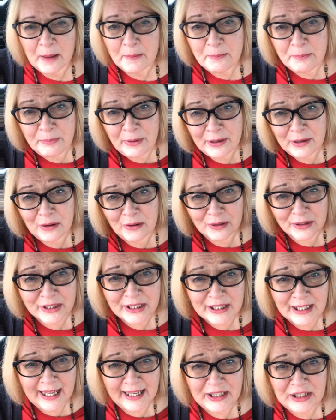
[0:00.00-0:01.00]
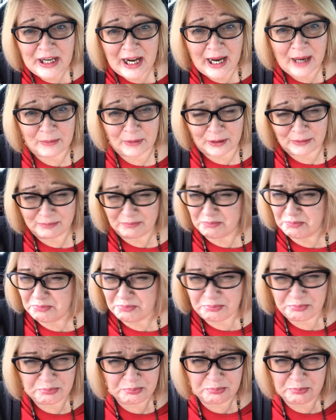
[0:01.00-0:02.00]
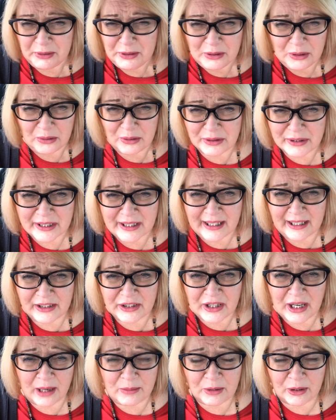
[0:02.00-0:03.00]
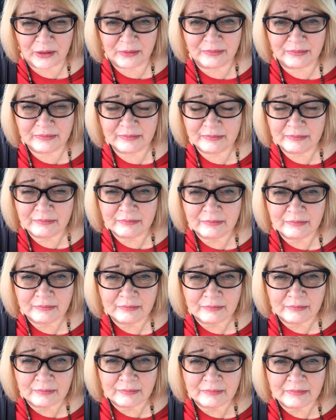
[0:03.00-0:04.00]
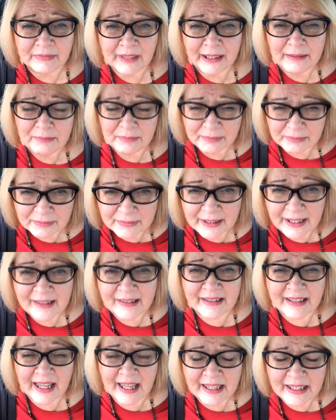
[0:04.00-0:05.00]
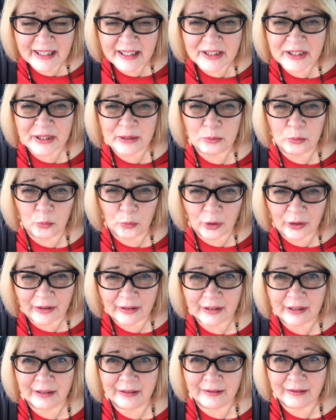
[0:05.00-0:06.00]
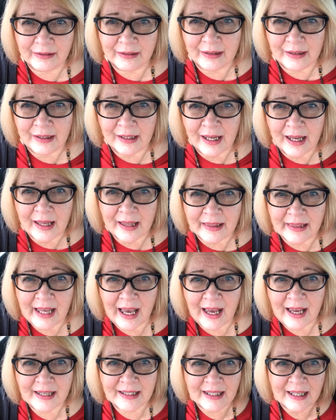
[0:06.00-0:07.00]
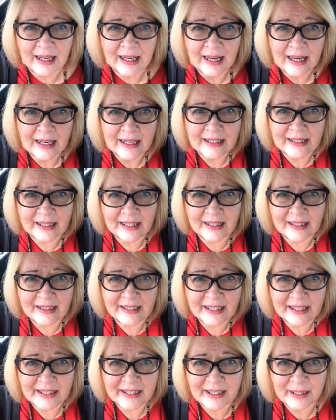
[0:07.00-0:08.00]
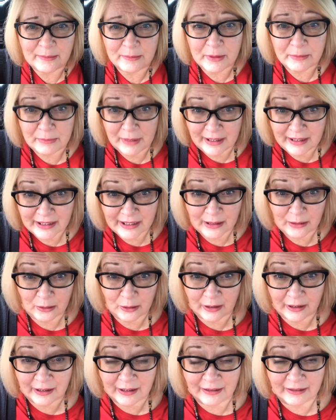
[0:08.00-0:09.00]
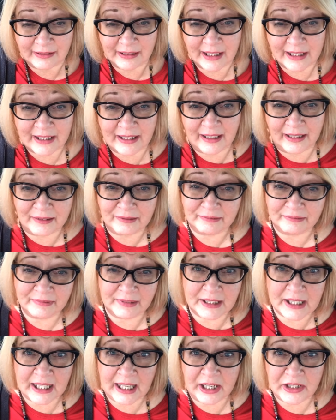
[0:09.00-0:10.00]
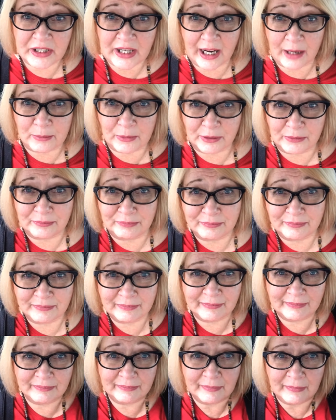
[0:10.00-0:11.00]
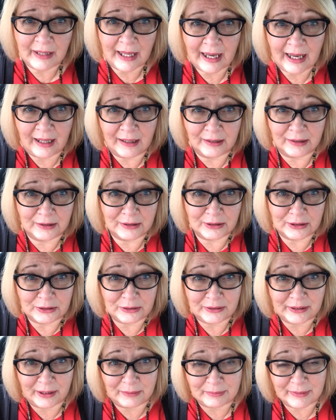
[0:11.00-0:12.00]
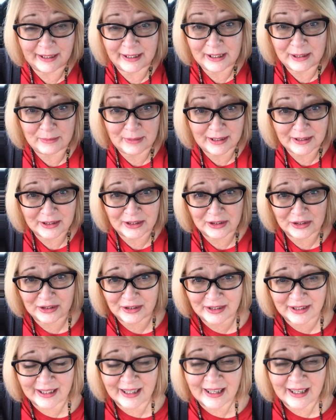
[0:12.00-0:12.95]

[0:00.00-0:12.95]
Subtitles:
Big old sledgehammer. Big old sledgehammer. That does some work. That does some amazing work, doesn't it? Sledgehammer. Hallelujah. Getting messages.